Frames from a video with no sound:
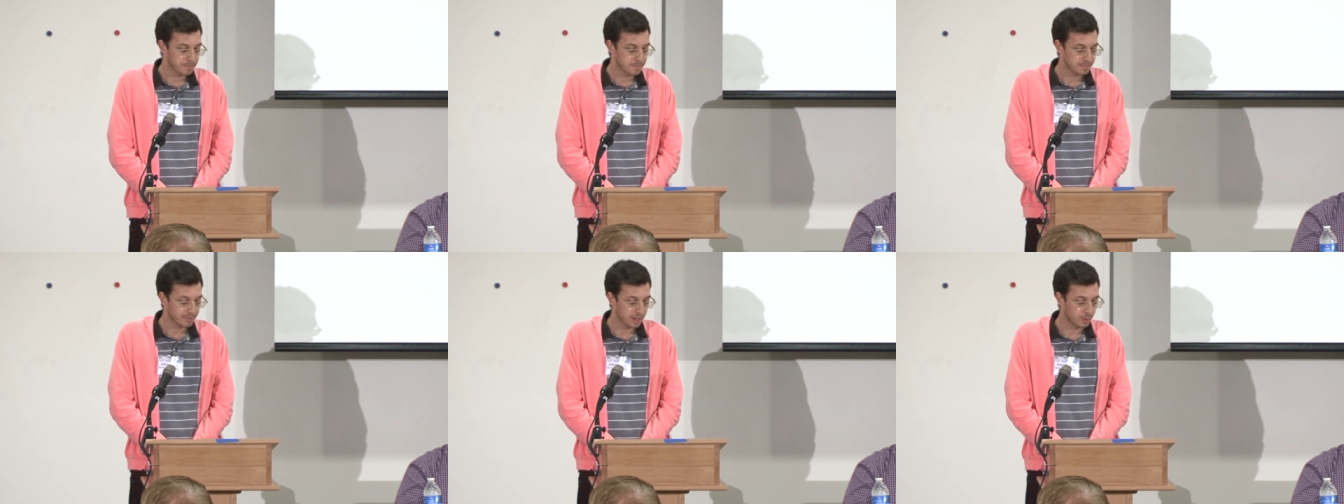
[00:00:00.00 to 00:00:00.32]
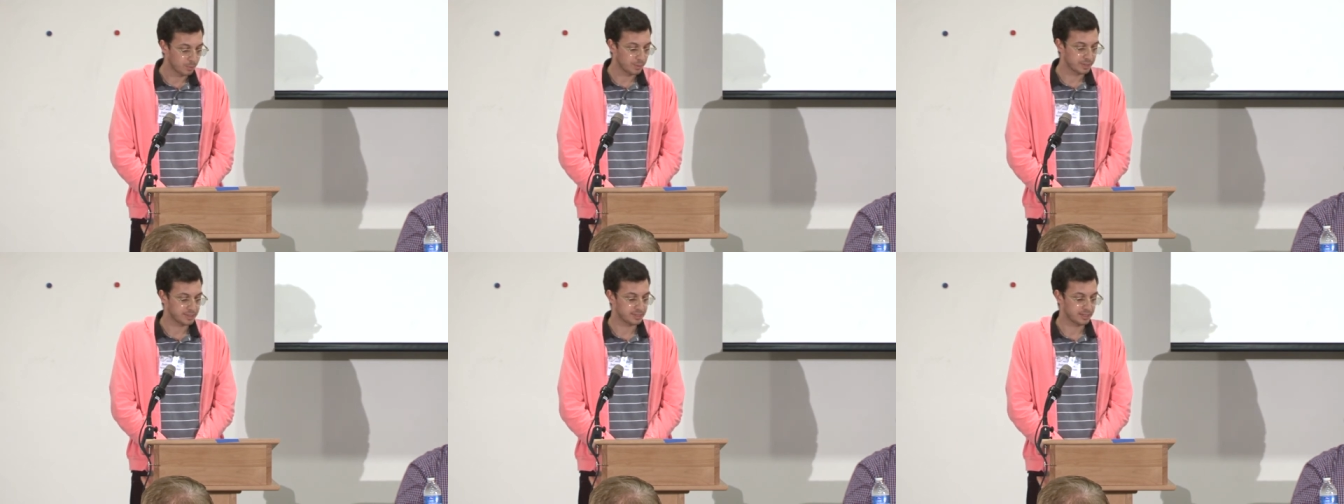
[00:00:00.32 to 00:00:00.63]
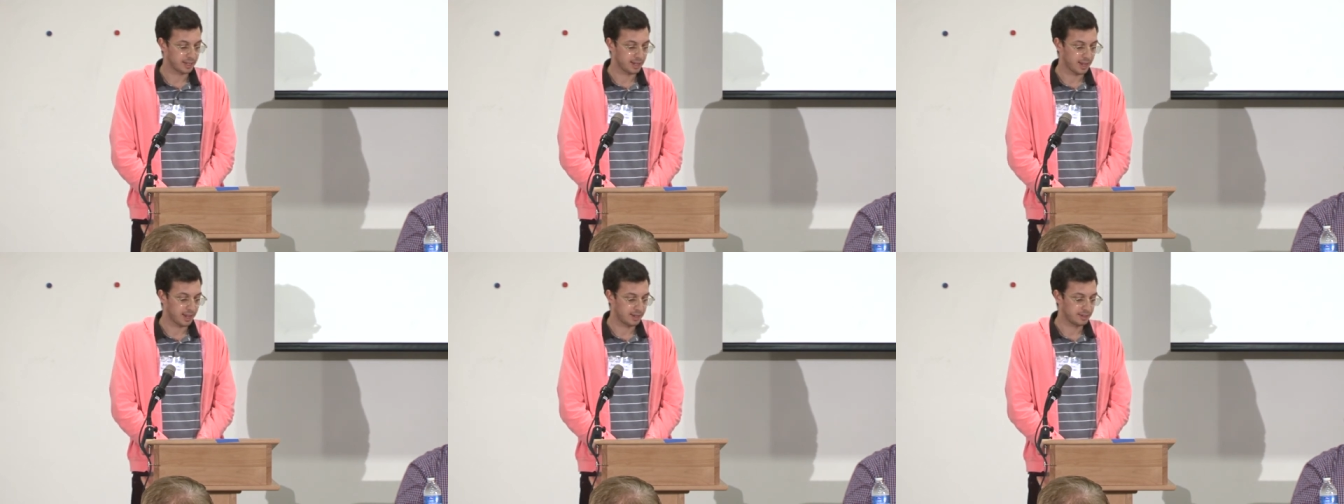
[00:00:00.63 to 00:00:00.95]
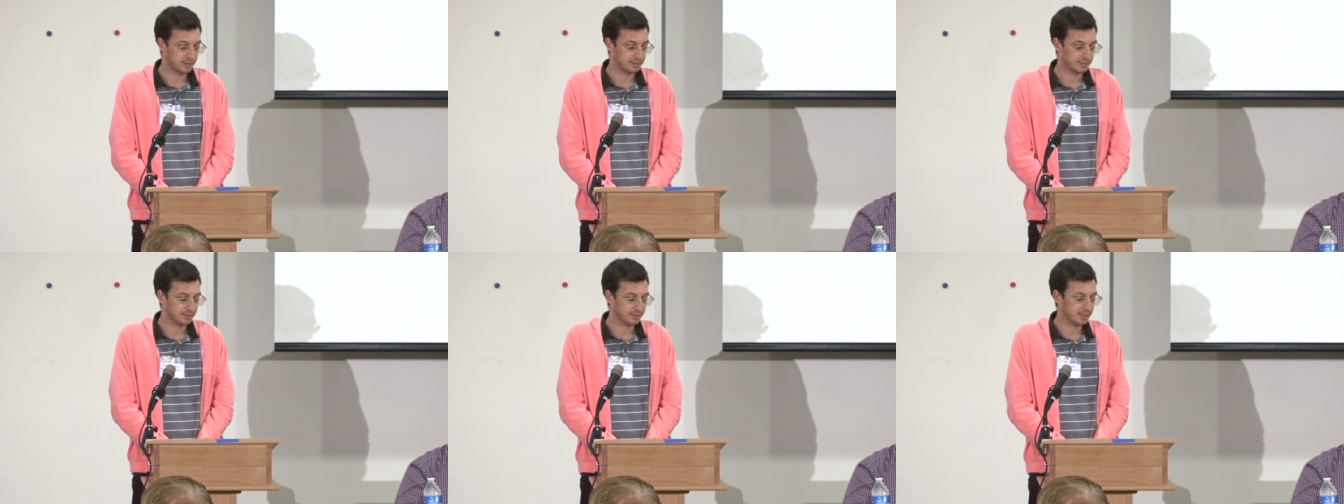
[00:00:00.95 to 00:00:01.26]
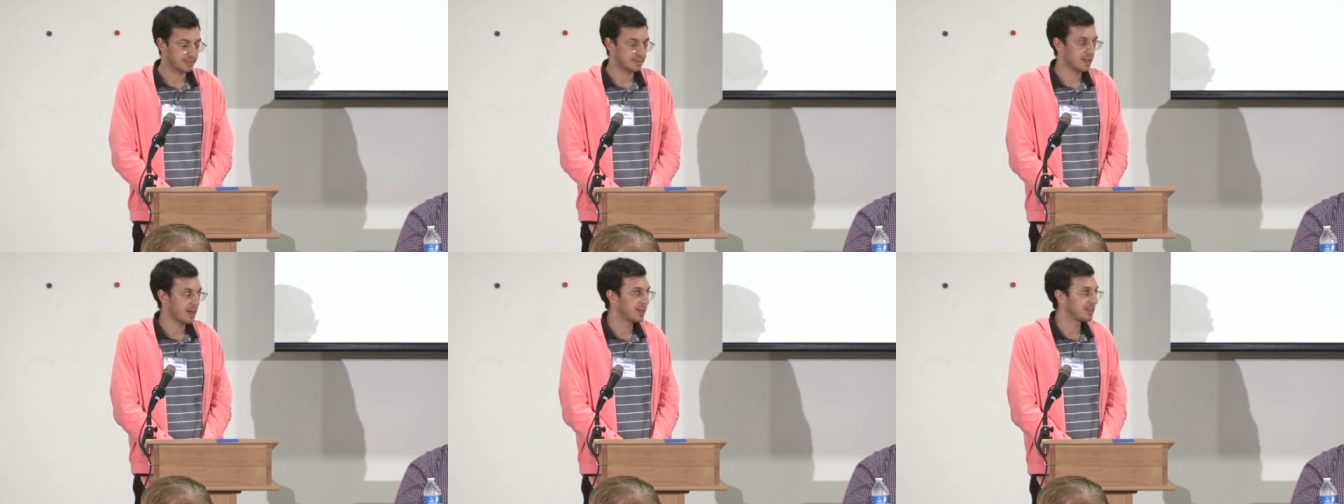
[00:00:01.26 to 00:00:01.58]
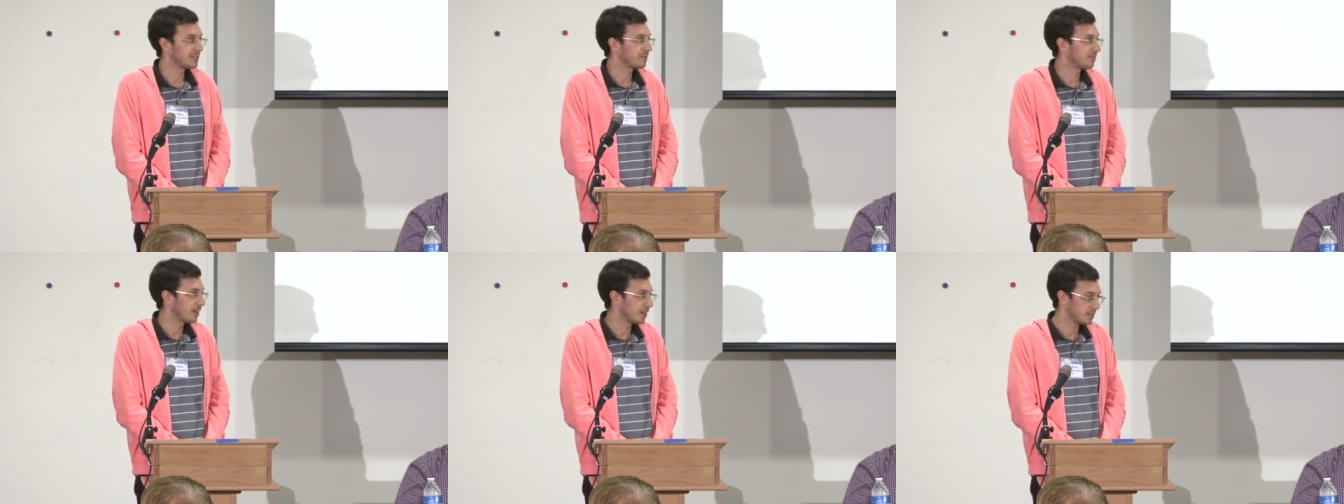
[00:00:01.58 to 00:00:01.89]
And once again, this
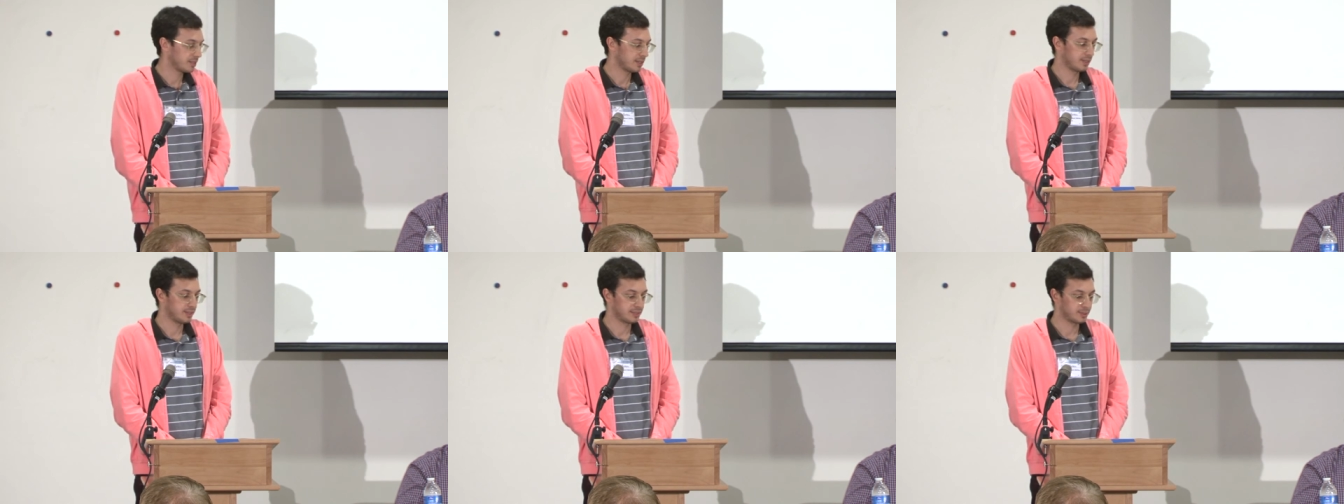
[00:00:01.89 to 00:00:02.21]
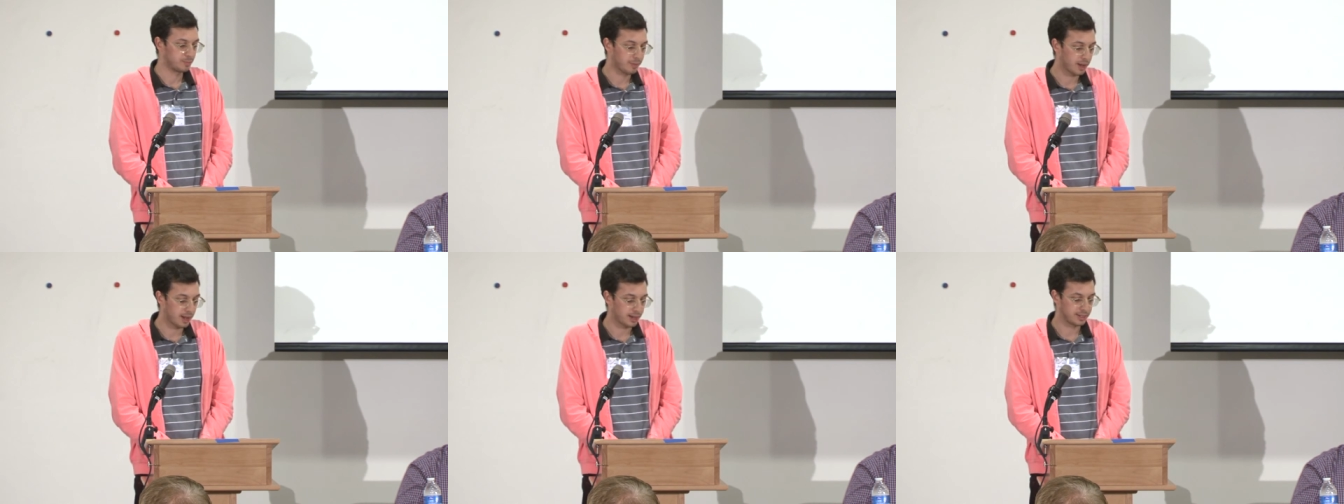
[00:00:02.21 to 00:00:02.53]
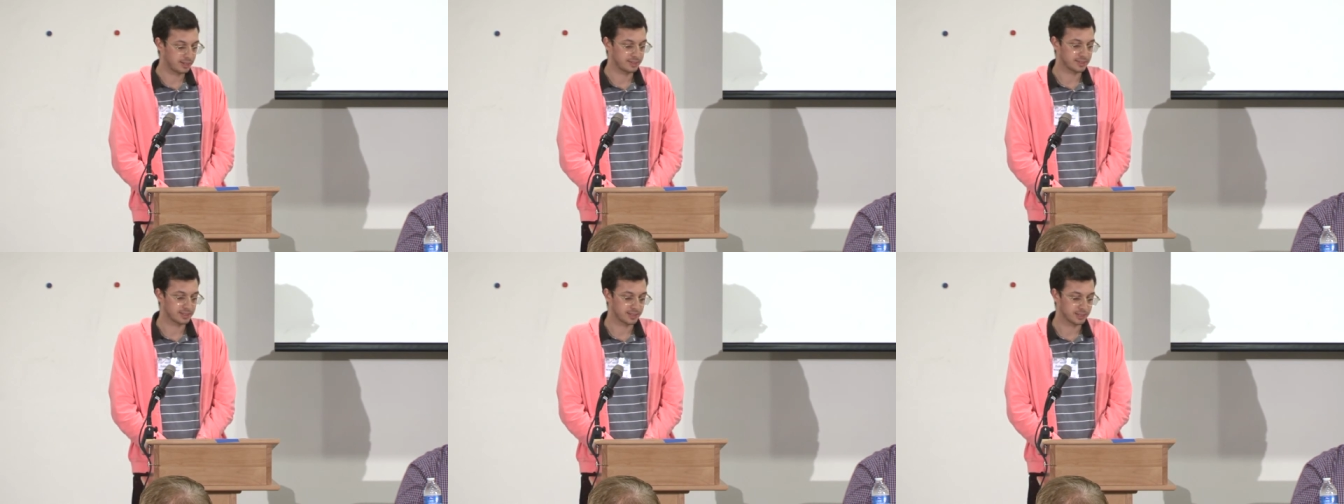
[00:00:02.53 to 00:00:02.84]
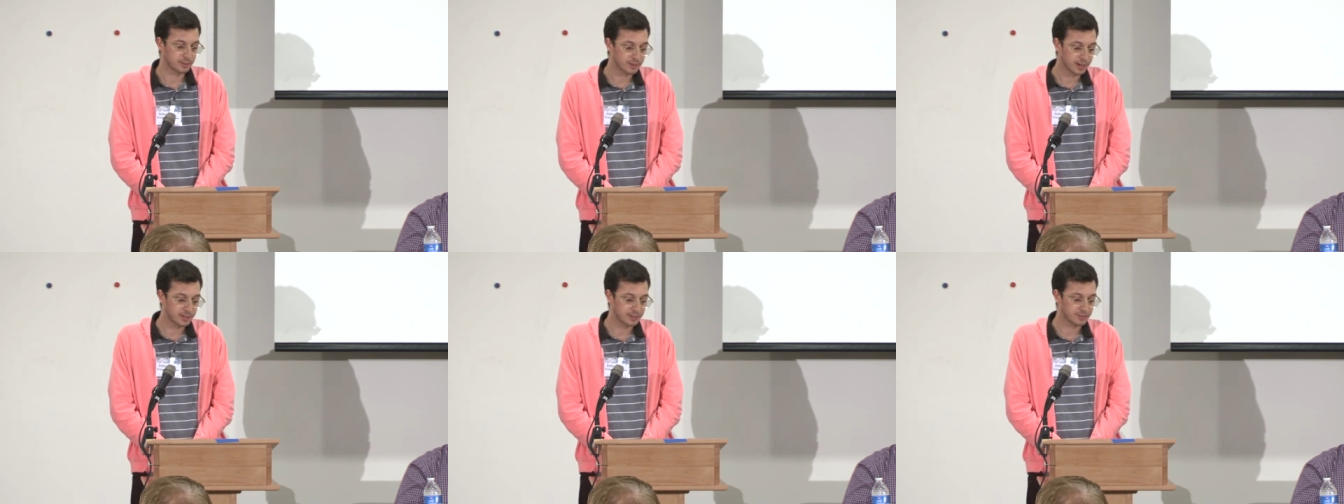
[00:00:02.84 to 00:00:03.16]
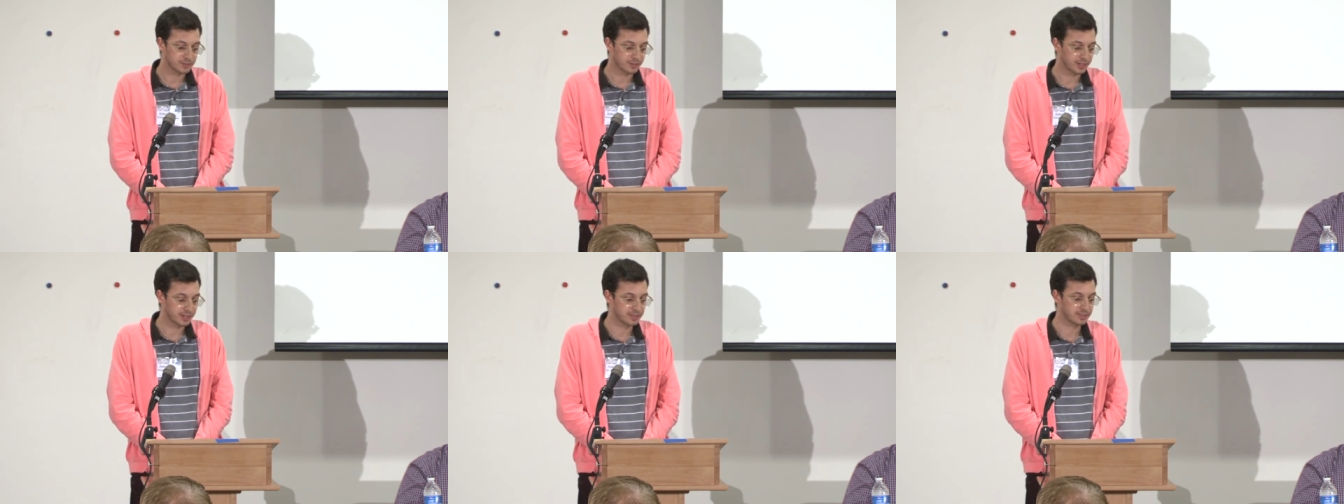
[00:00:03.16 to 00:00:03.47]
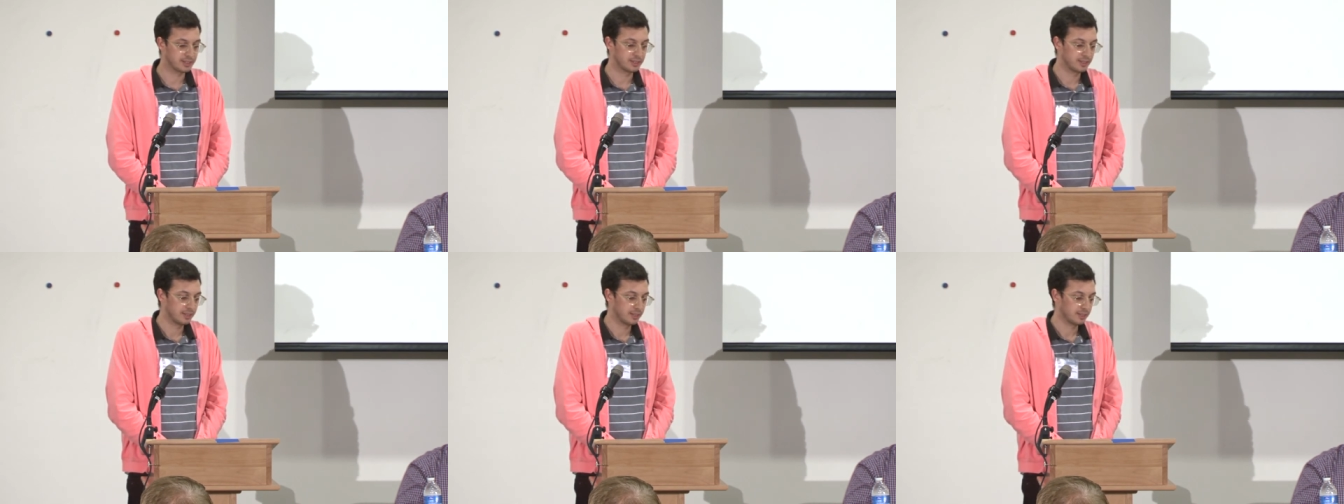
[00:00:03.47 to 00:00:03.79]
adds faces and bodies to the registries